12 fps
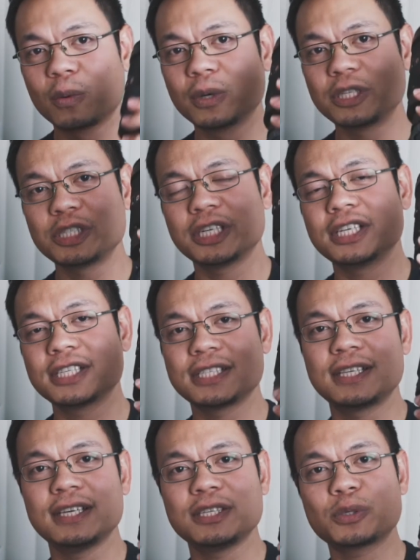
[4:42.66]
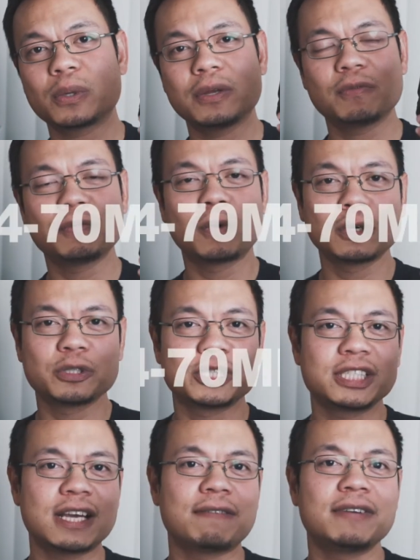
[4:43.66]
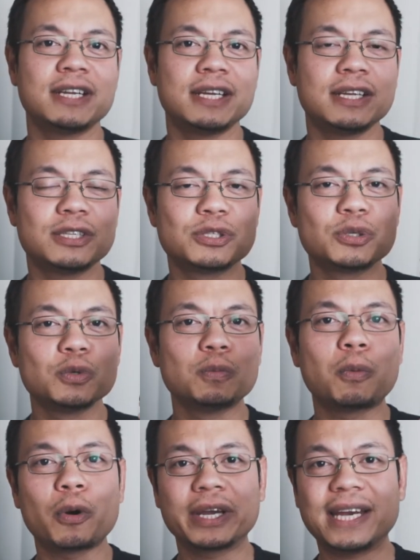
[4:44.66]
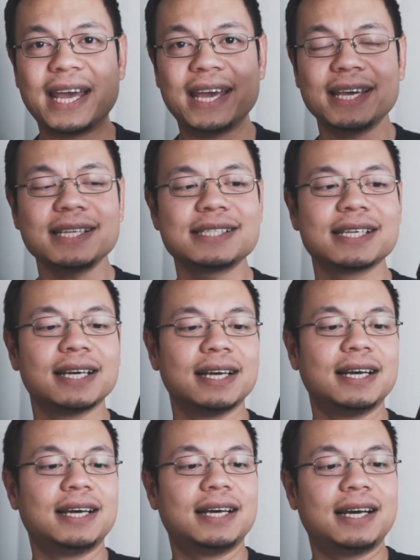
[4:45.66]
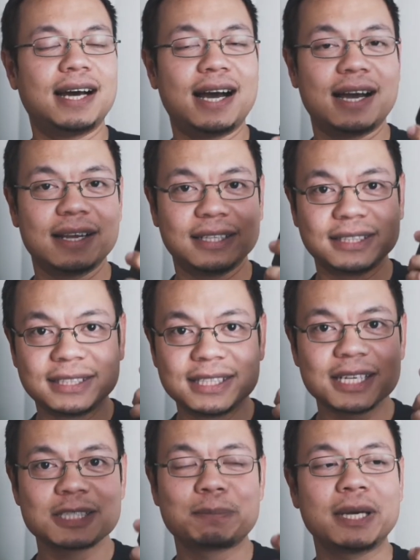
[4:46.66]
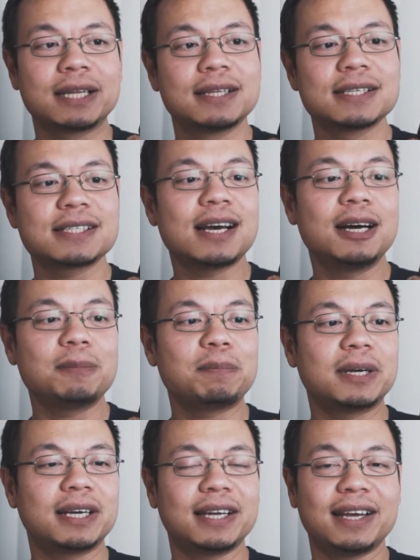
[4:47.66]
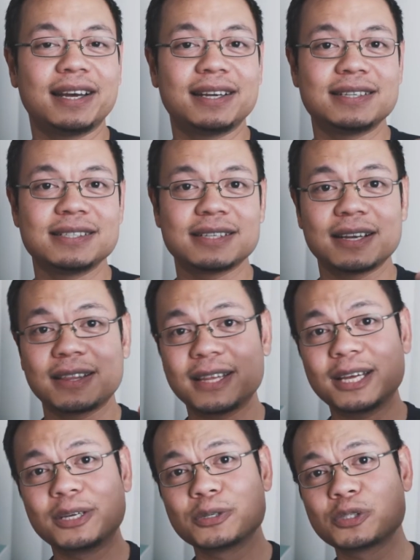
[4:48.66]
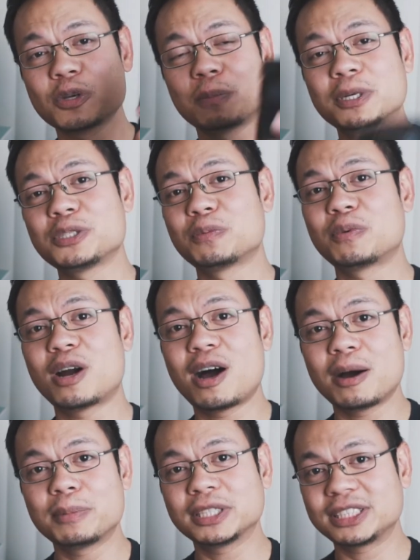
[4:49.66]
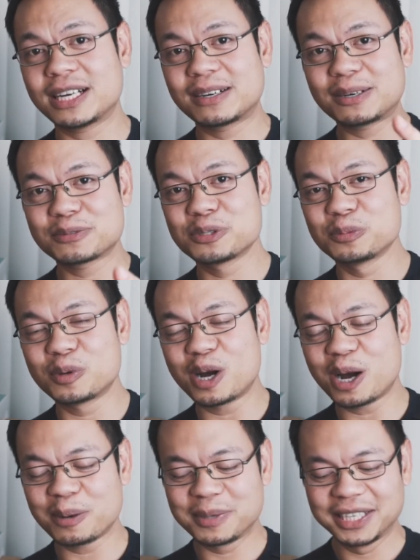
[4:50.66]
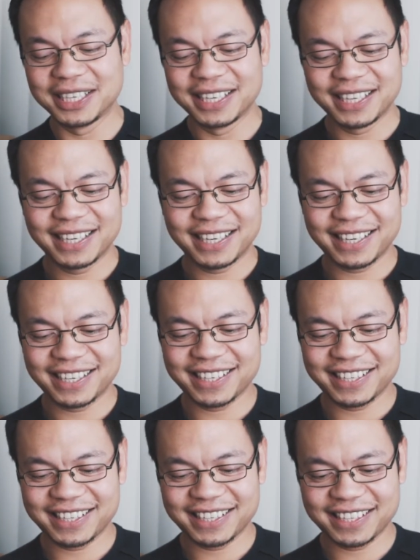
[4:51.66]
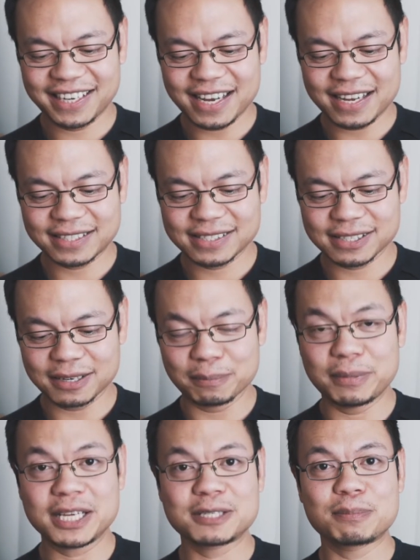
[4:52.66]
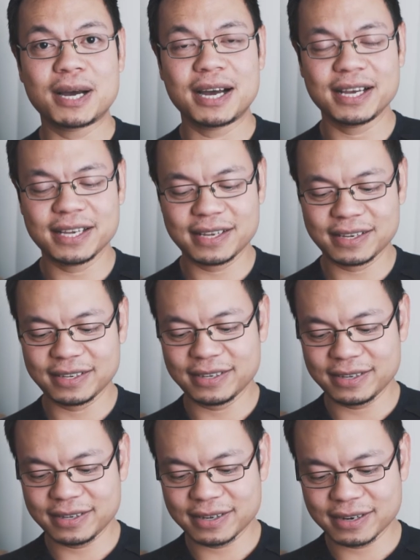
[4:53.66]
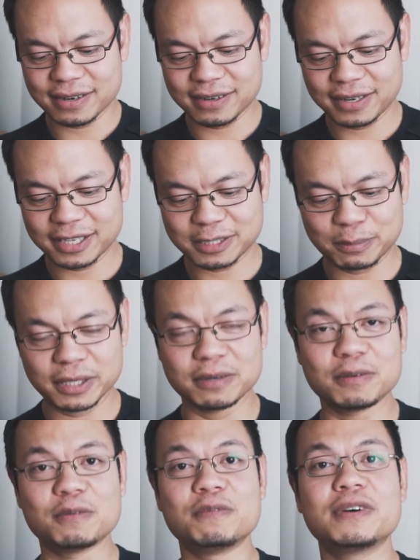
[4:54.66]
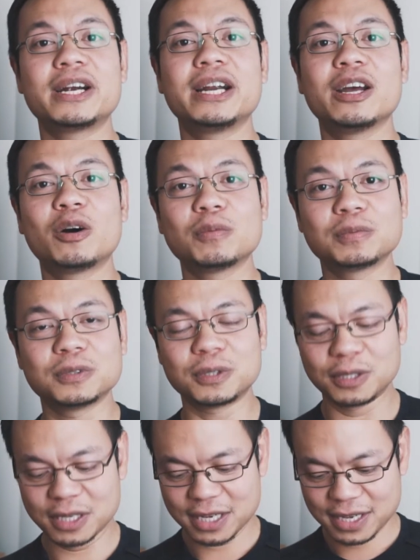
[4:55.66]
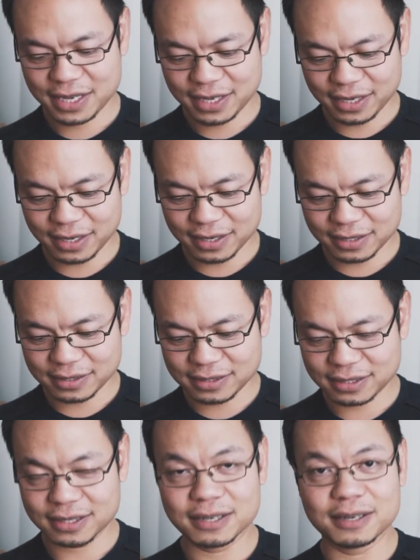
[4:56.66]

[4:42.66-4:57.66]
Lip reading: which is the 24 to 70 2.8. I just picked this up, and thank you so much, Rob. Shout out to Rob at Best Buy. He has been very helpful, and